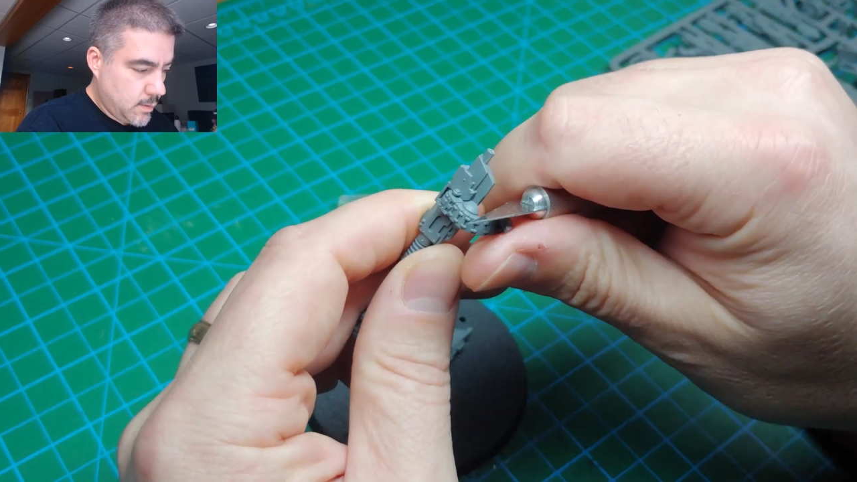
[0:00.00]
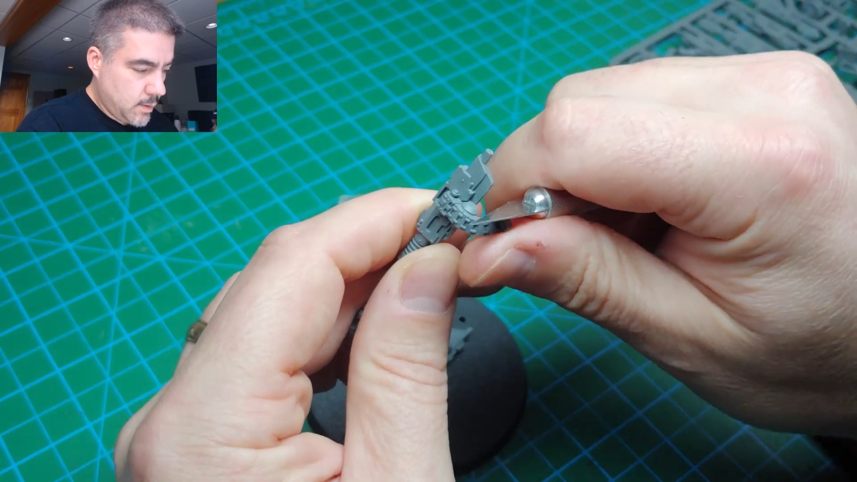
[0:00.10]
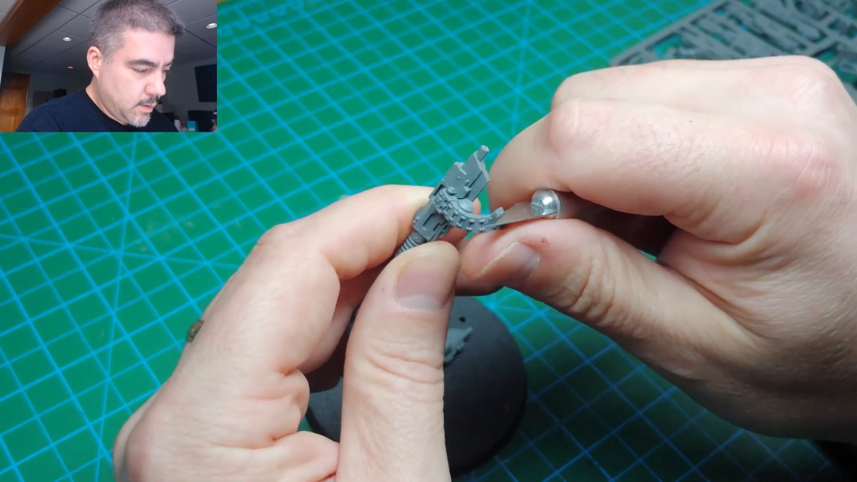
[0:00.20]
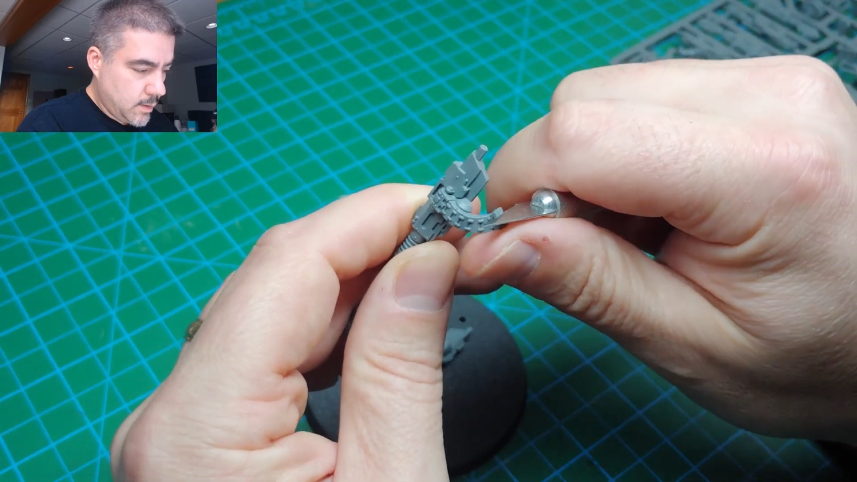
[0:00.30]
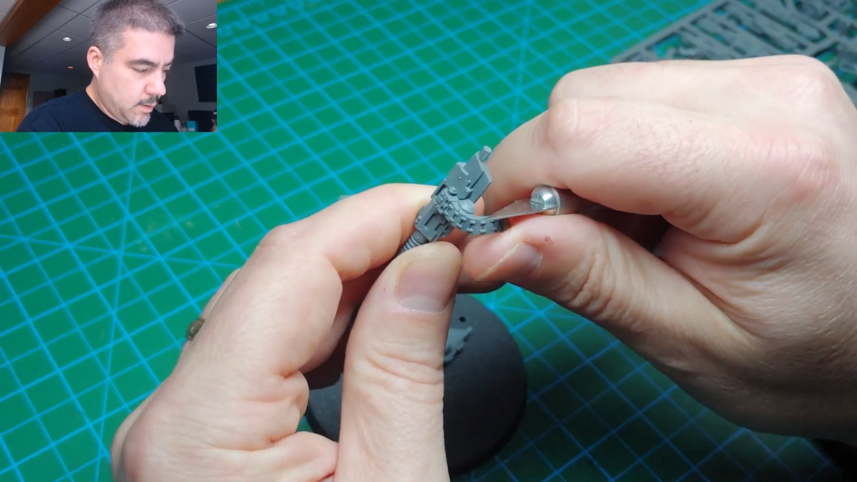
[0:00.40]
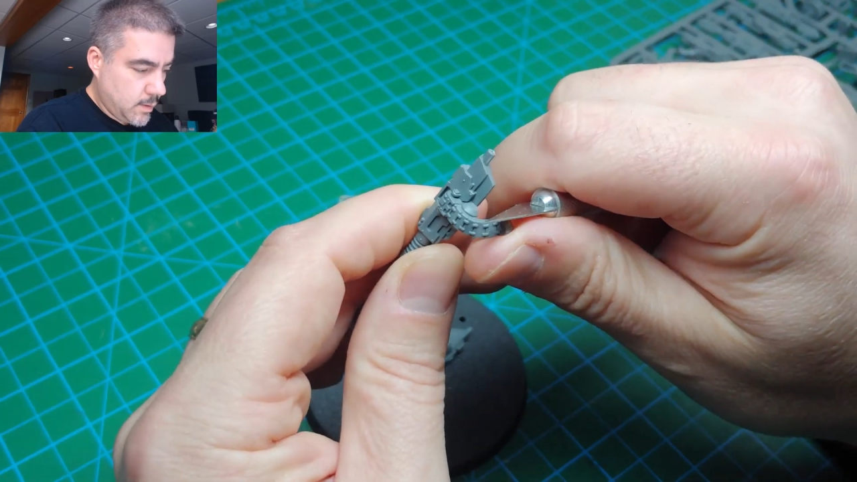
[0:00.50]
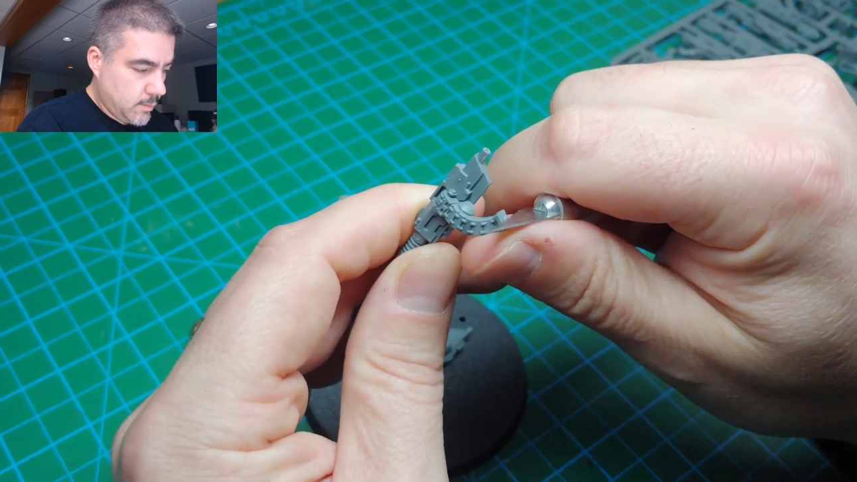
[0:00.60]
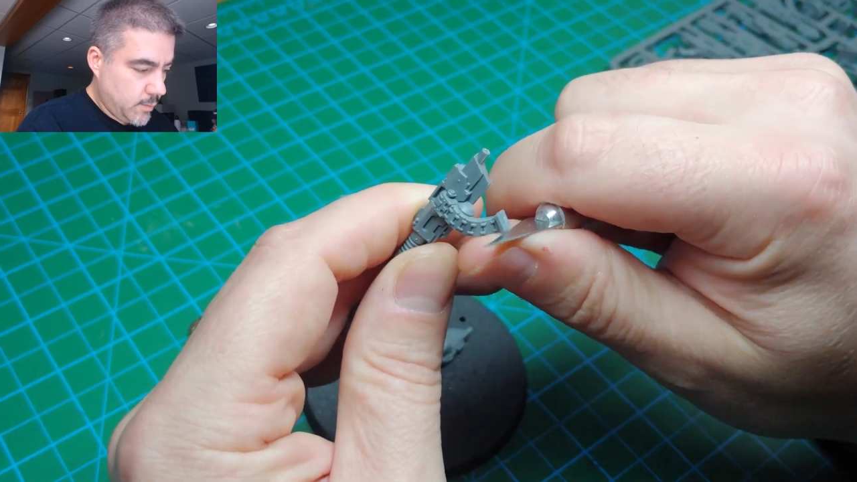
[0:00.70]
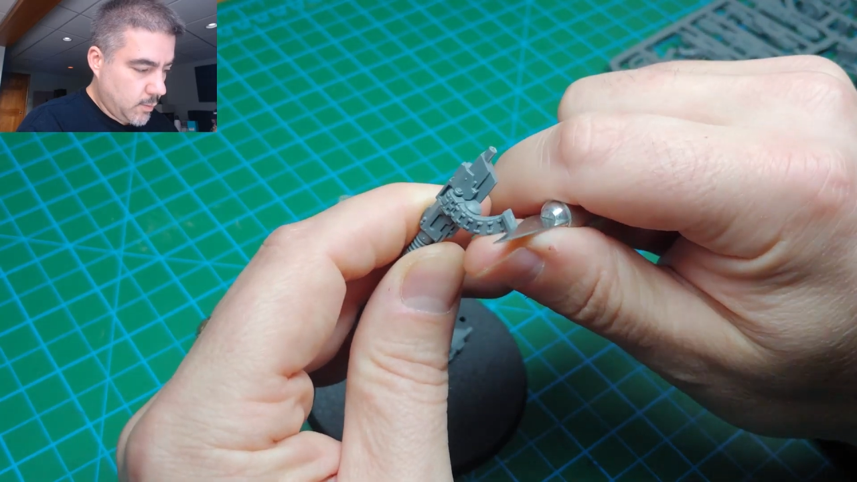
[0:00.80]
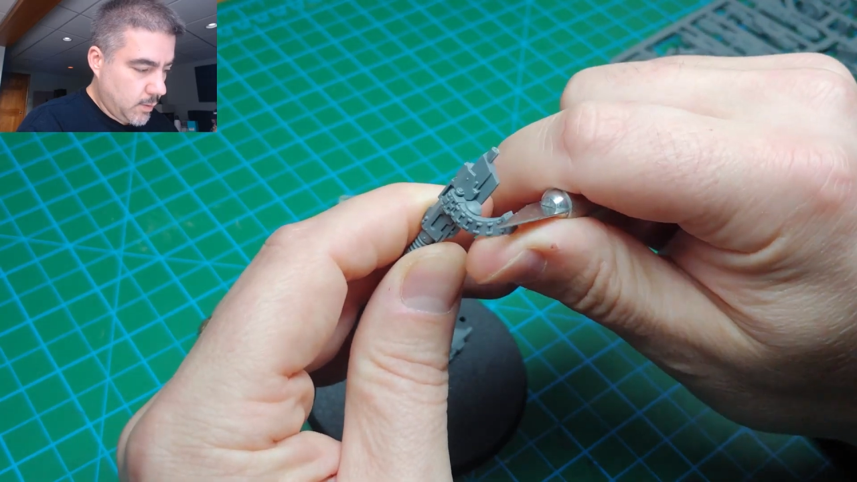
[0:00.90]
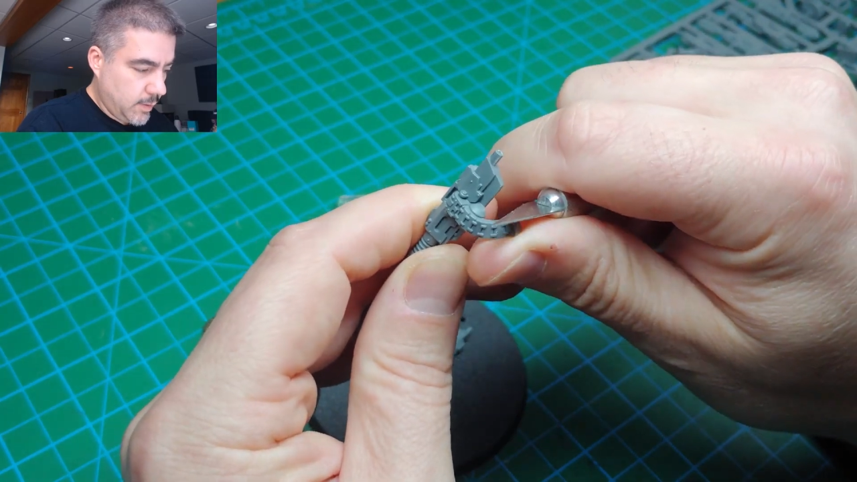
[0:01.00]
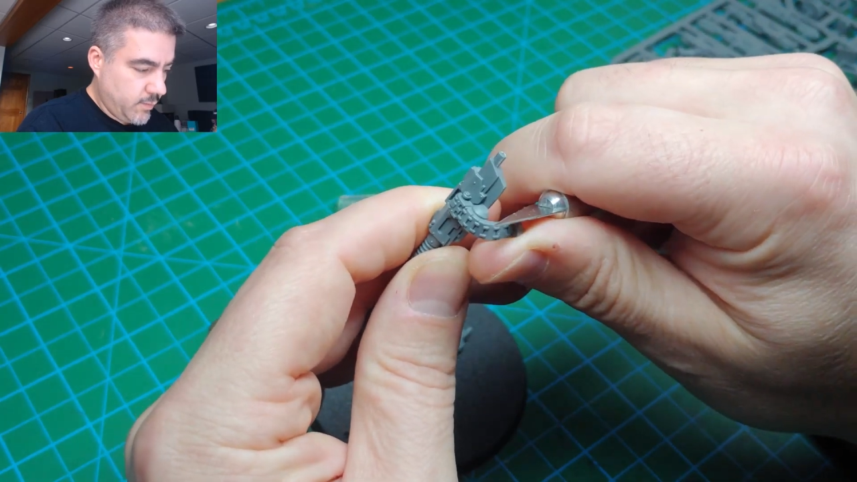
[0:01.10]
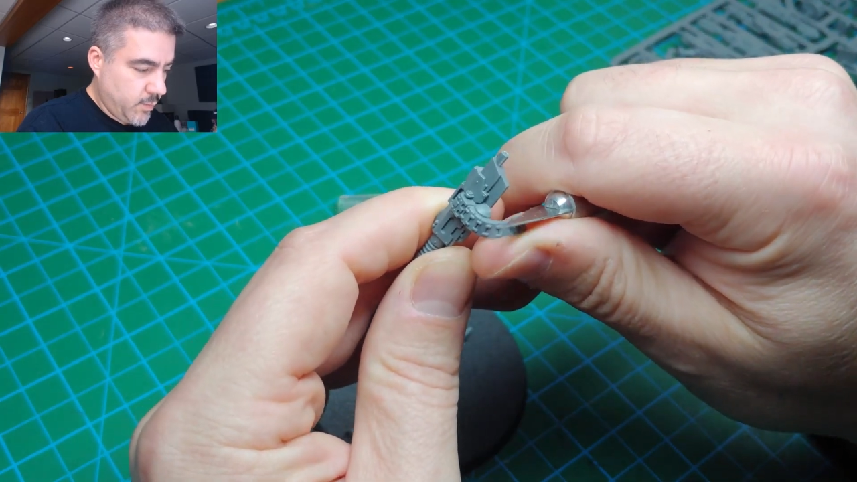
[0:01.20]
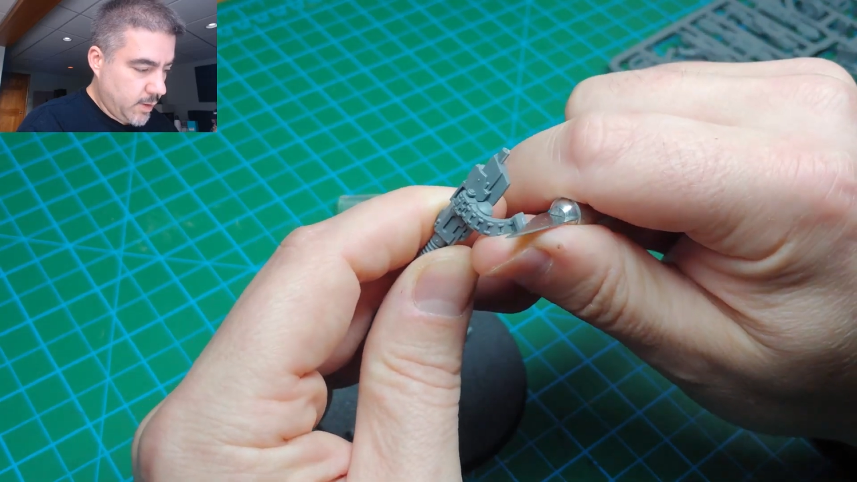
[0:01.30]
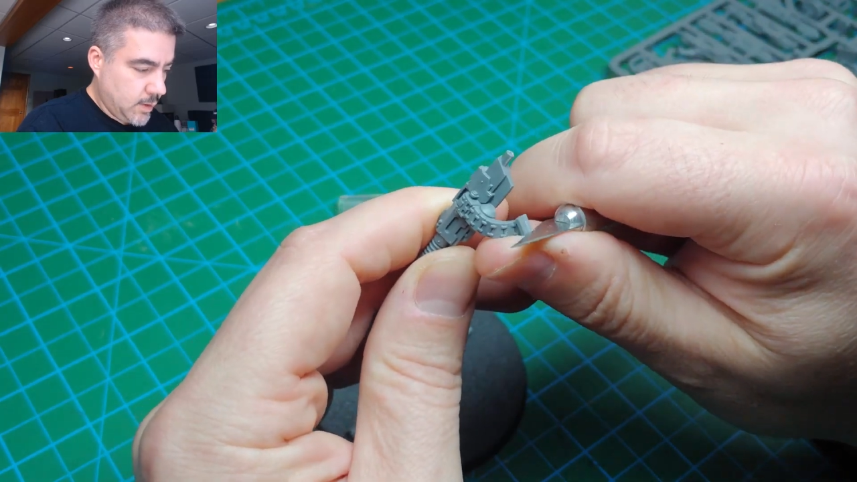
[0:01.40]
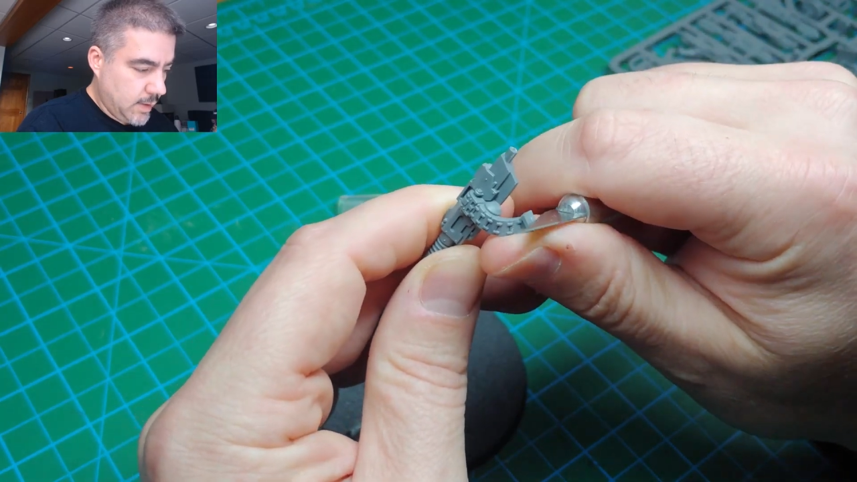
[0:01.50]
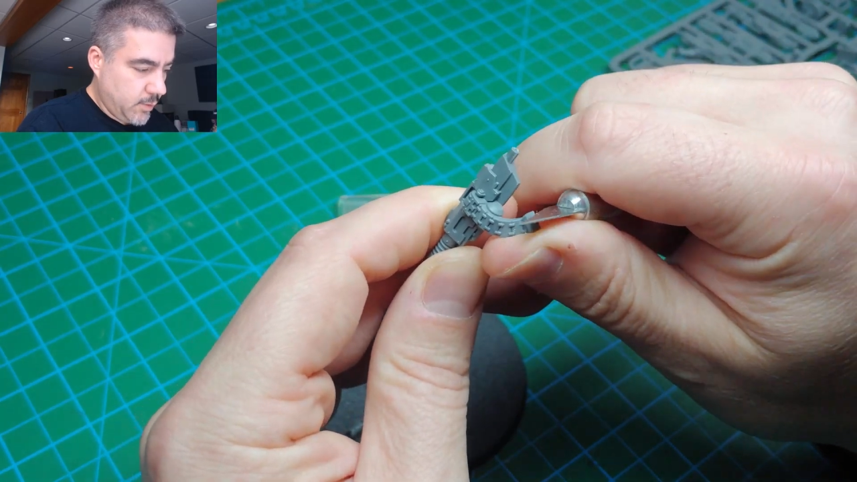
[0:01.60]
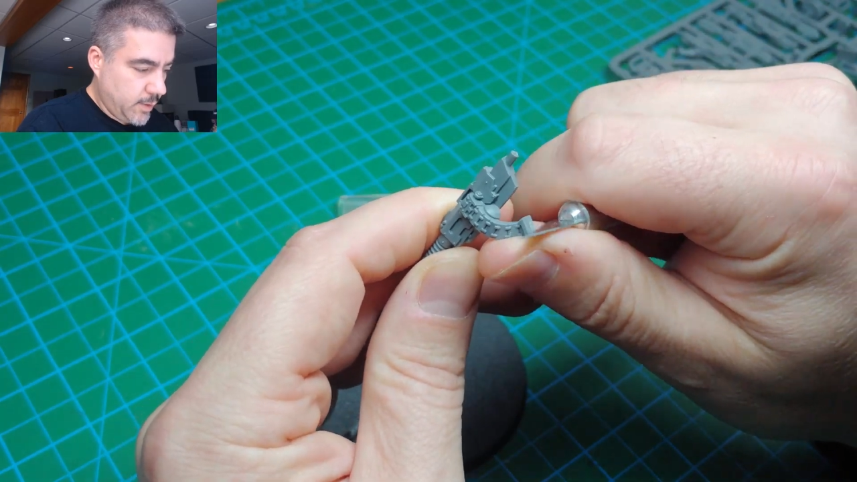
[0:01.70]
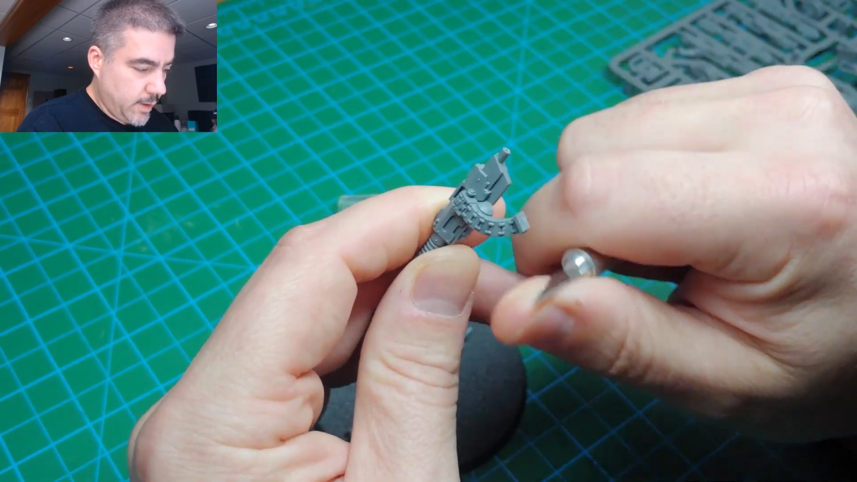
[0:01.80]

don't want to leave a big nub on